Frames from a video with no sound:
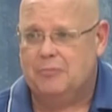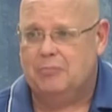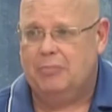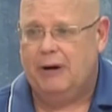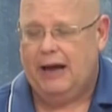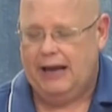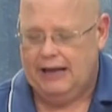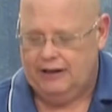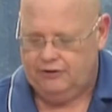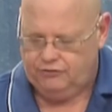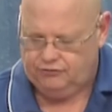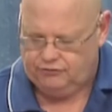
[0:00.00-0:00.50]
by
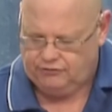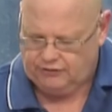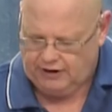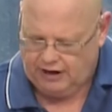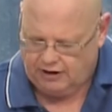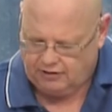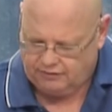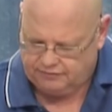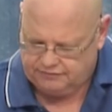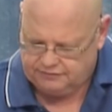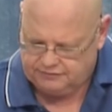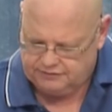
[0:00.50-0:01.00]

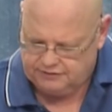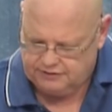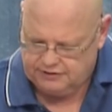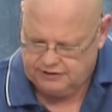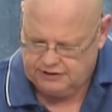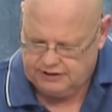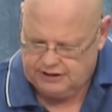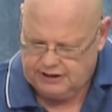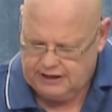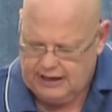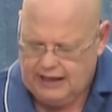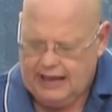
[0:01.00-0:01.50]
itself.
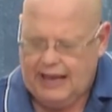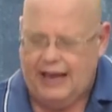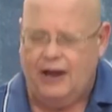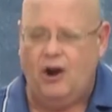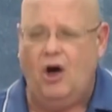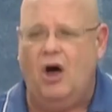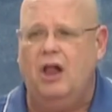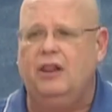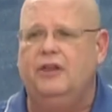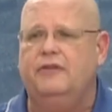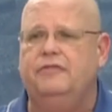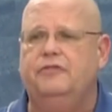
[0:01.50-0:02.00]
And
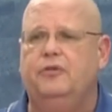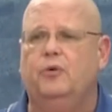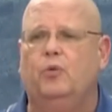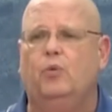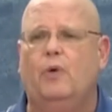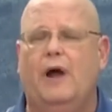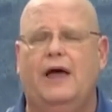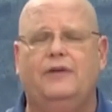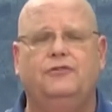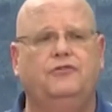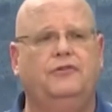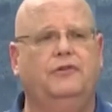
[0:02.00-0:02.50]
all of the
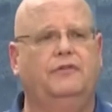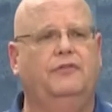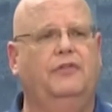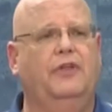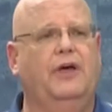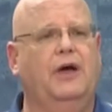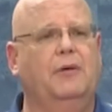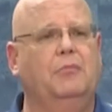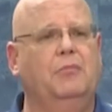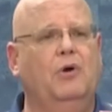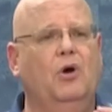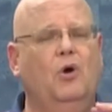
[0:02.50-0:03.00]
rest of
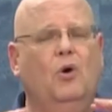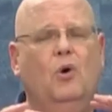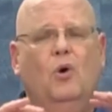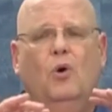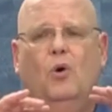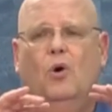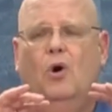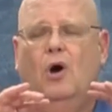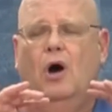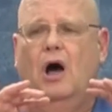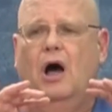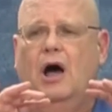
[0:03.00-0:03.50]
them
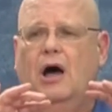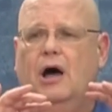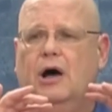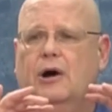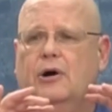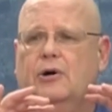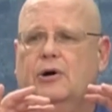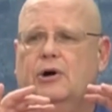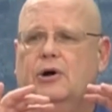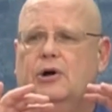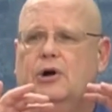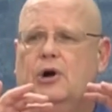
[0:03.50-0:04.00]

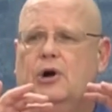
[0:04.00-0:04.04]
uh,